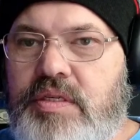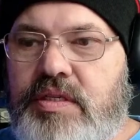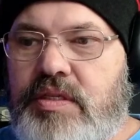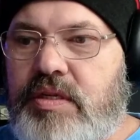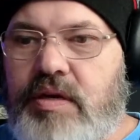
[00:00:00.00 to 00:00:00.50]

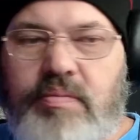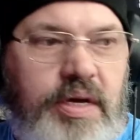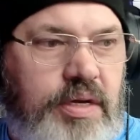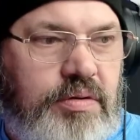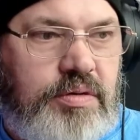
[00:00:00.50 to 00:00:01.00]
just look at my
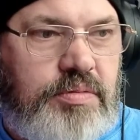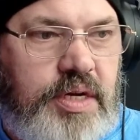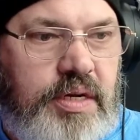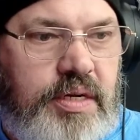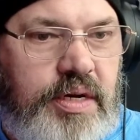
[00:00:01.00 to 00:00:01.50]
YouTube
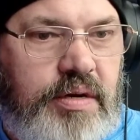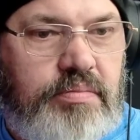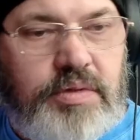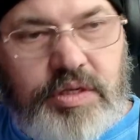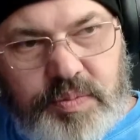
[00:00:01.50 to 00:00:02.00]
channel here.
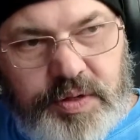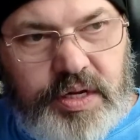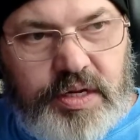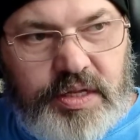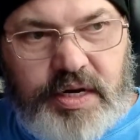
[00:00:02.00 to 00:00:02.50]
Looks pretty
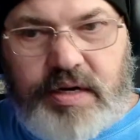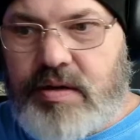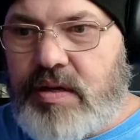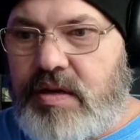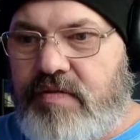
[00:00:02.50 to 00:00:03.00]
good there.
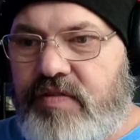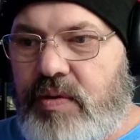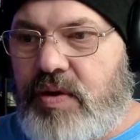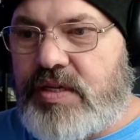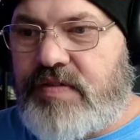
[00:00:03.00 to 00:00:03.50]
If I
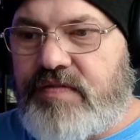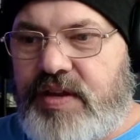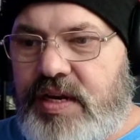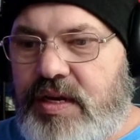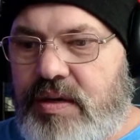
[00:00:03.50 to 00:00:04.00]
watch a
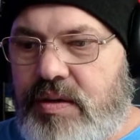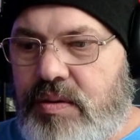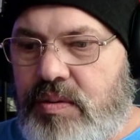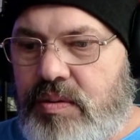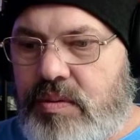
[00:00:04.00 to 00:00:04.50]

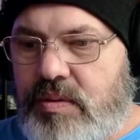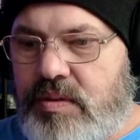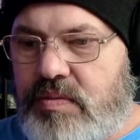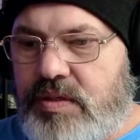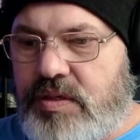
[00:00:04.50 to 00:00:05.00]
video,
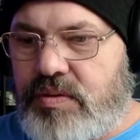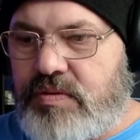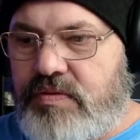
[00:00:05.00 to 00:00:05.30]
let's watch an old